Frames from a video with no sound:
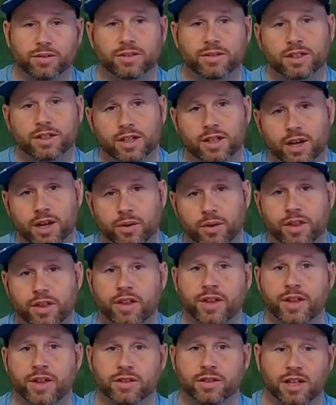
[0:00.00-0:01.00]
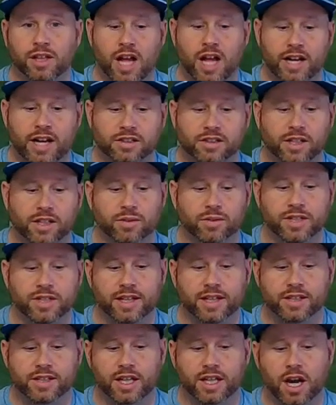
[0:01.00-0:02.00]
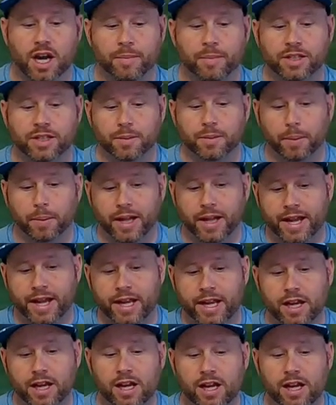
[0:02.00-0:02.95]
you know, th- there's a lot of skill sets to come into play.